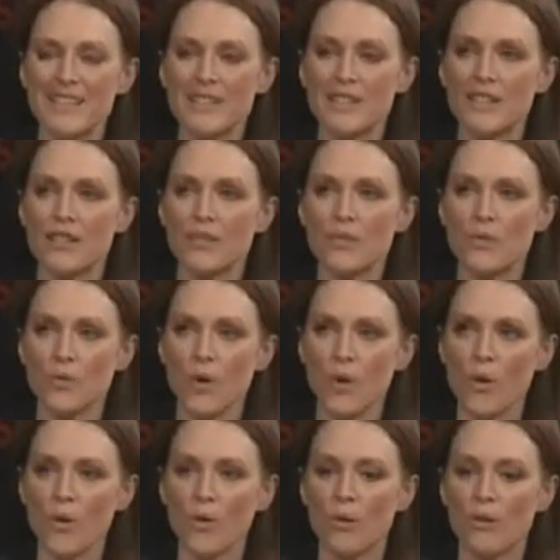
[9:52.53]
less
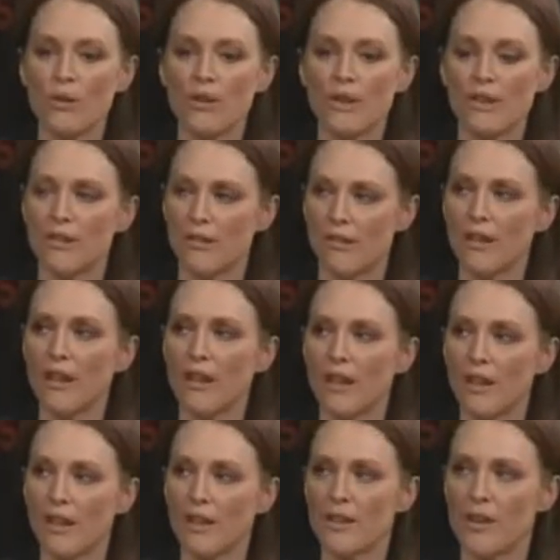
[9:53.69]
control than you
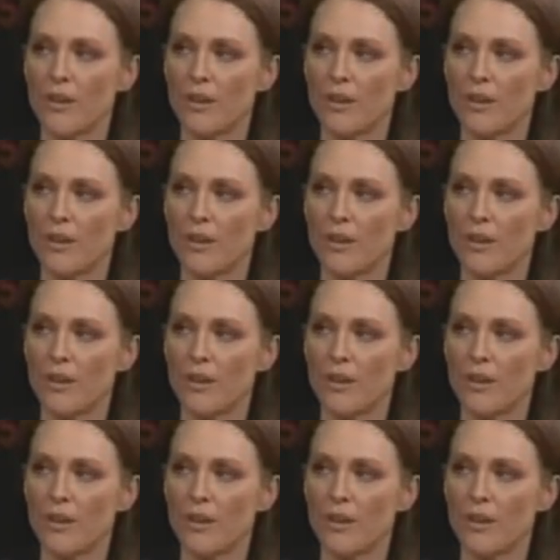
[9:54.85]
think, in